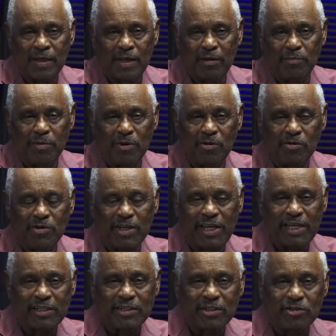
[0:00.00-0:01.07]
a
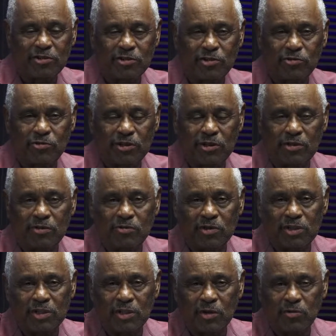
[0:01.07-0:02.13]
broadcasting studio
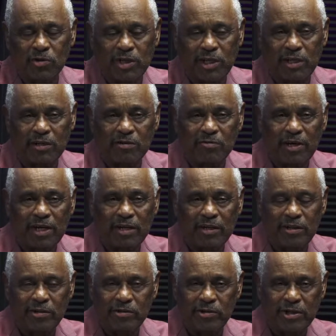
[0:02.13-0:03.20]
that's located right
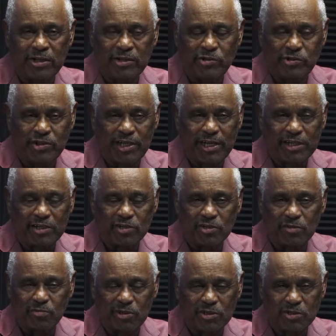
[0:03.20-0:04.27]
here in
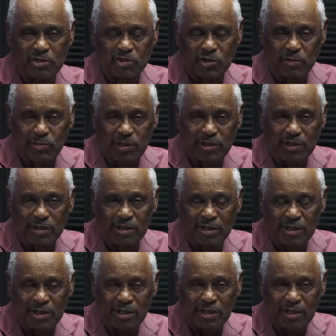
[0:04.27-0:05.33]
Jackson, Mississippi,
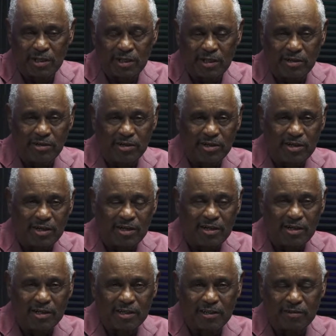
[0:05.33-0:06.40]
in the
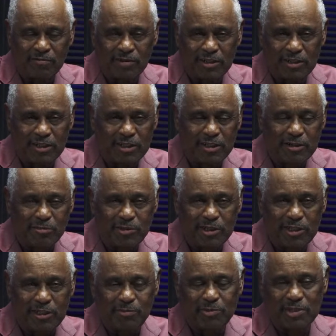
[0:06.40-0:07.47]
heart of the deep,
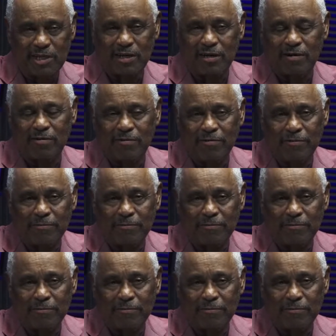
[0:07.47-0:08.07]
deep South.